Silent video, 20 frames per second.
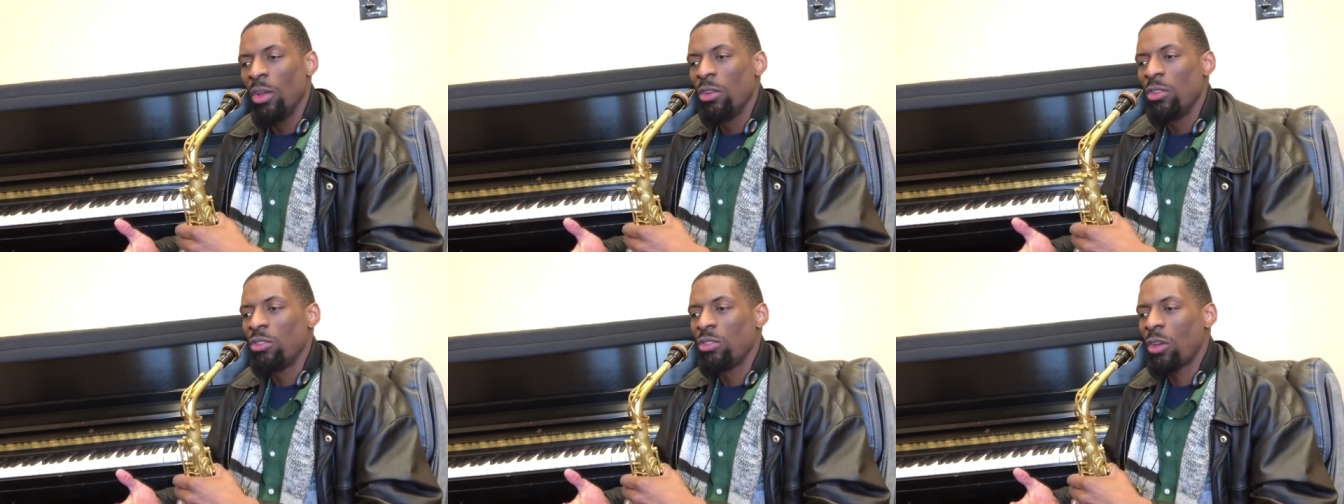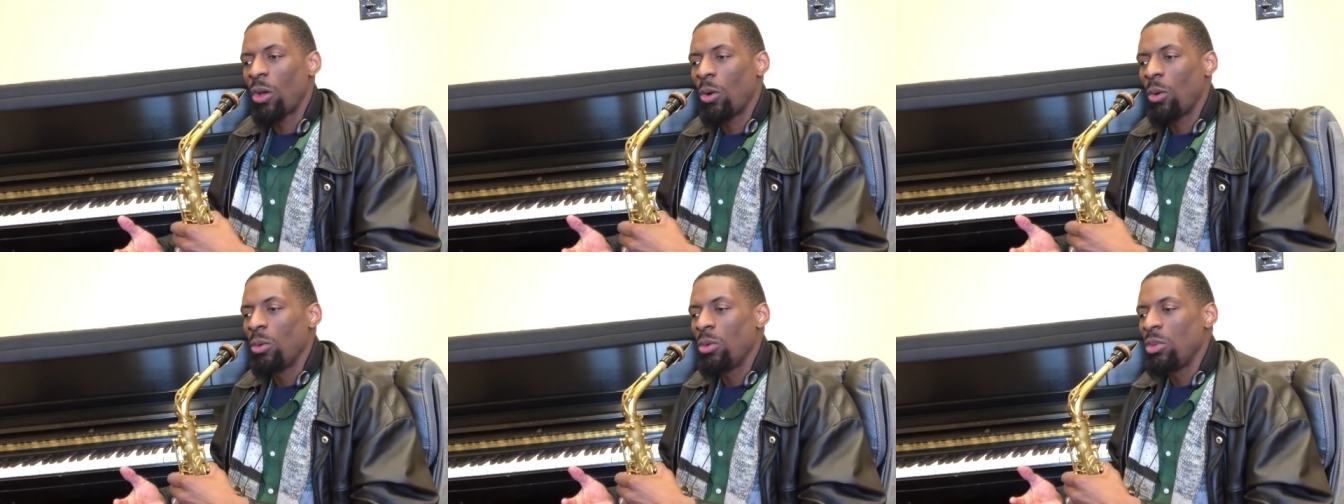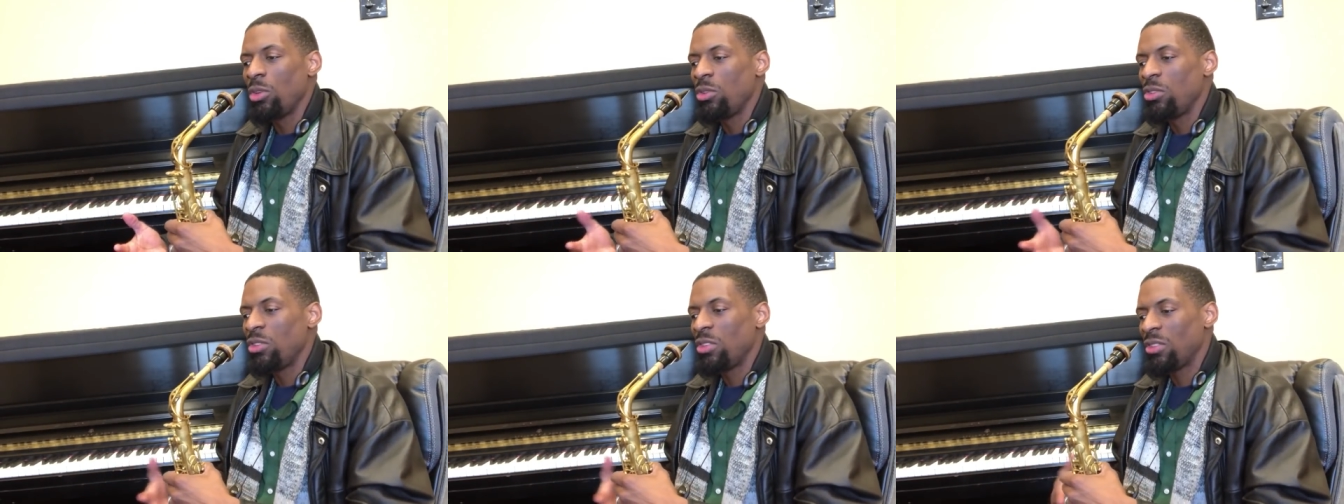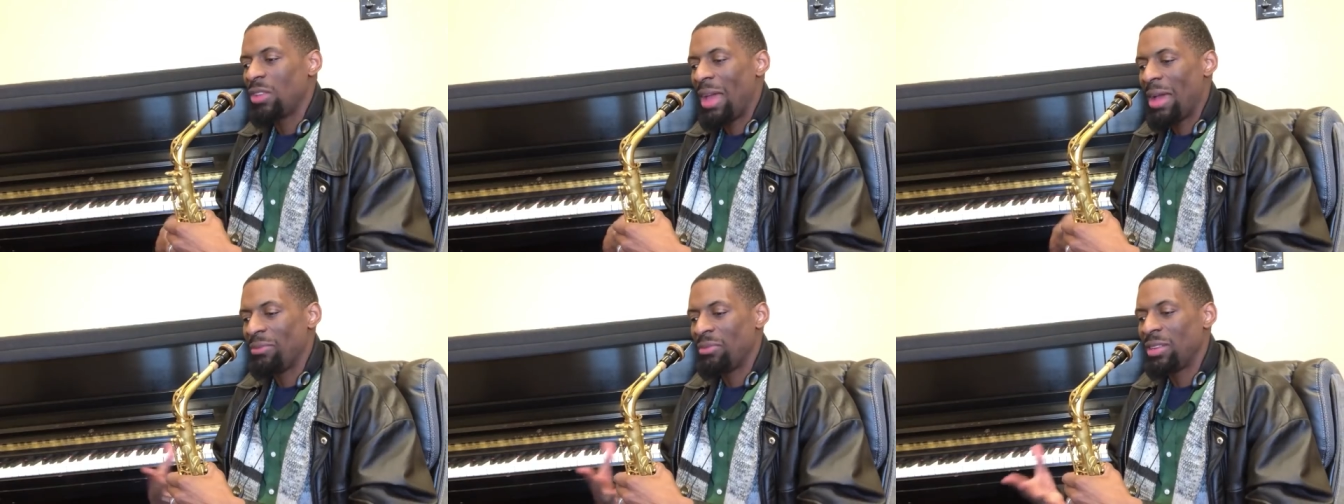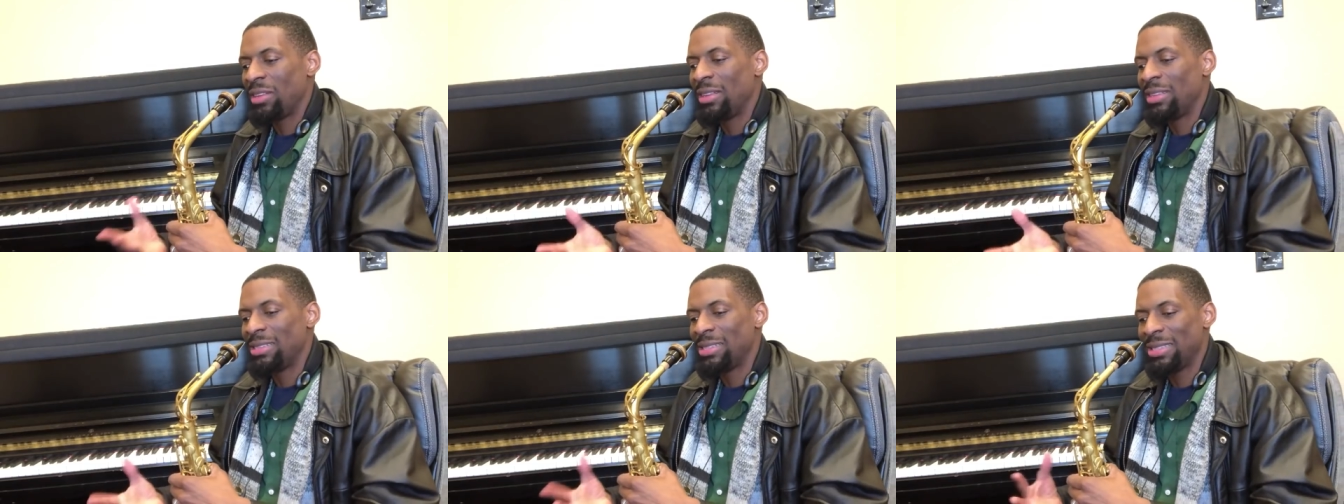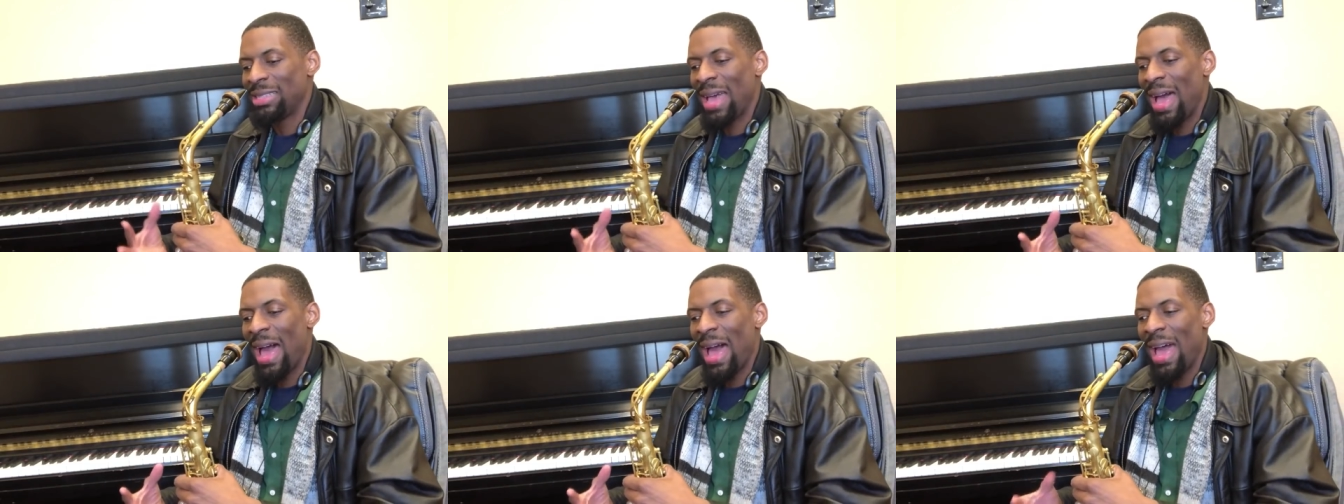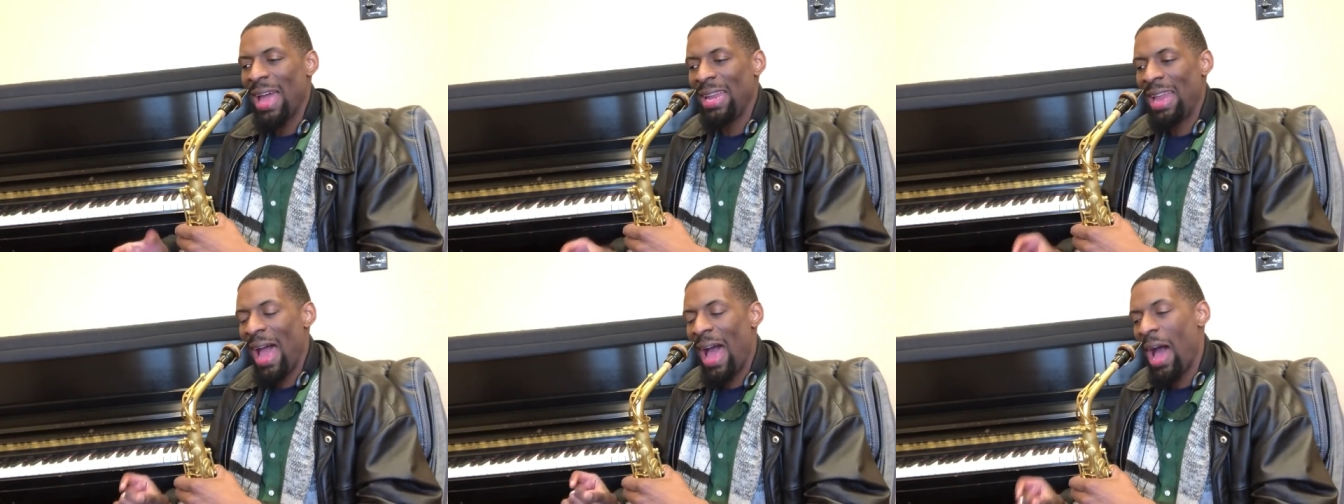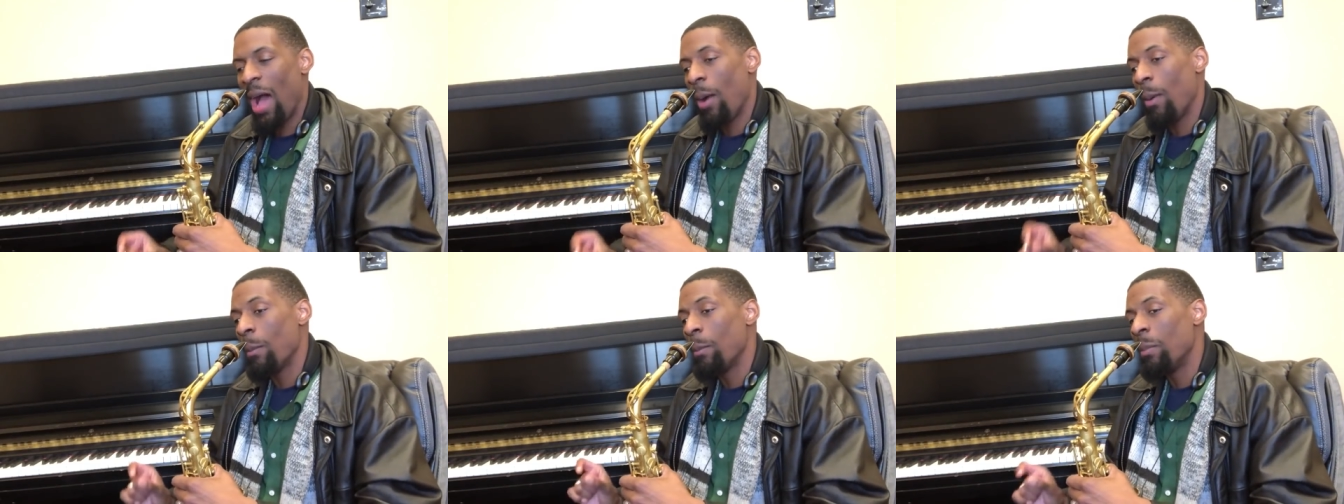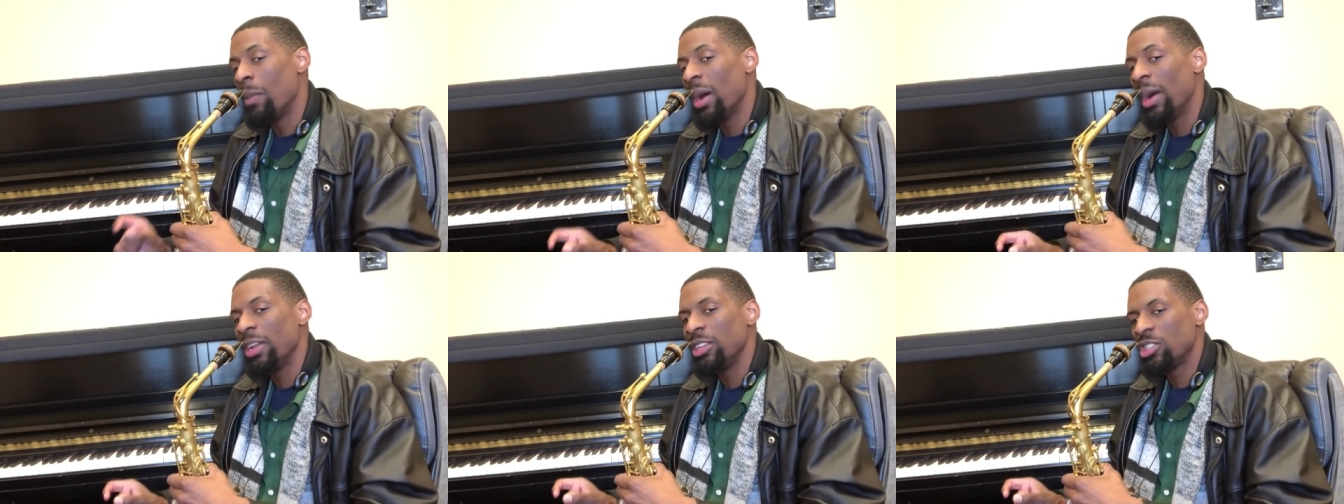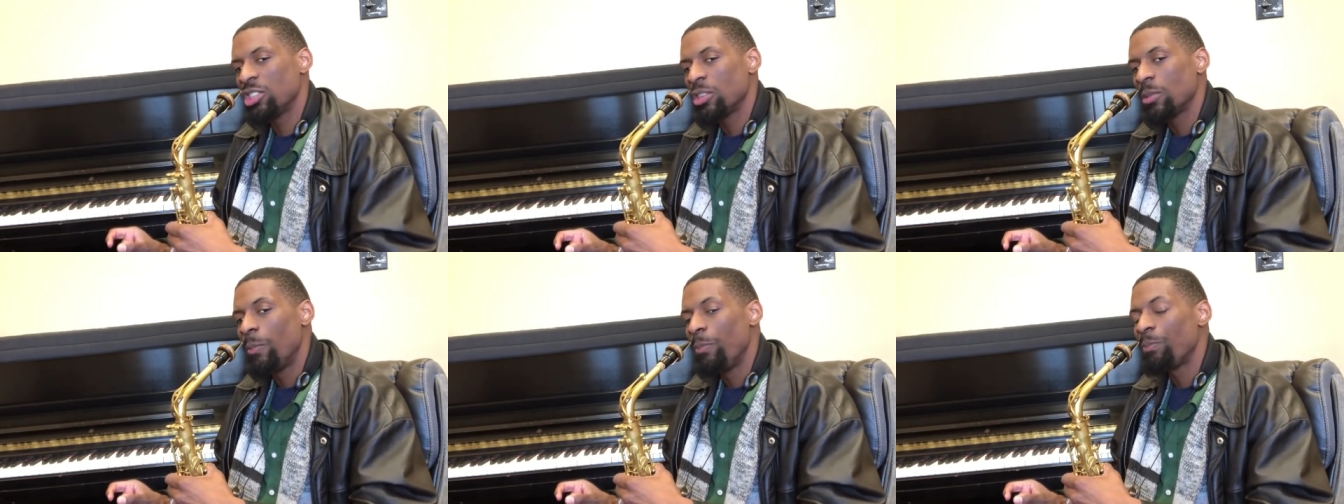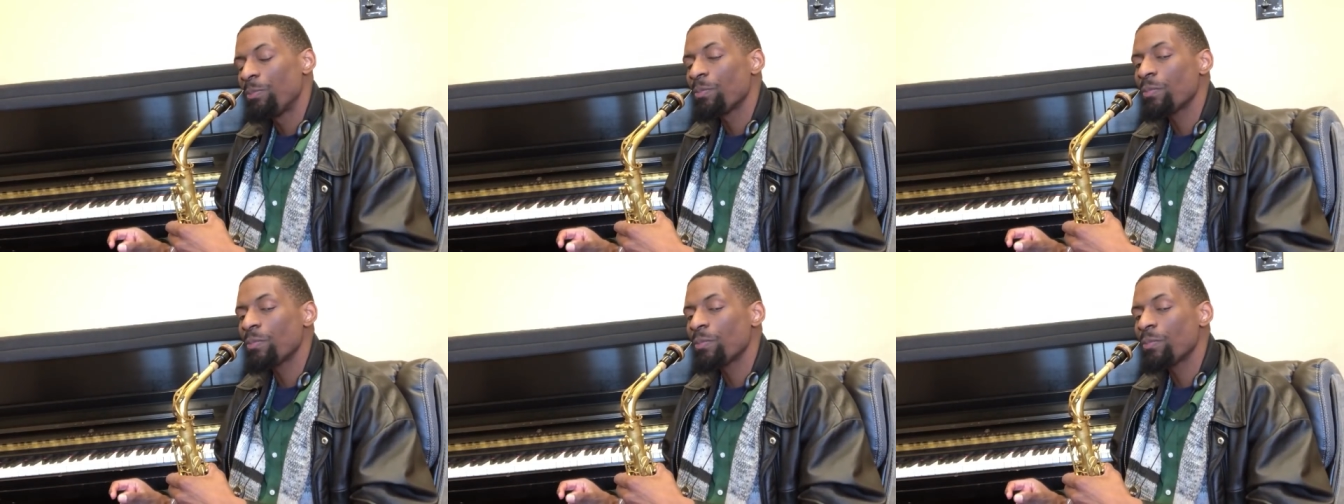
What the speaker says: So you just have to decide how much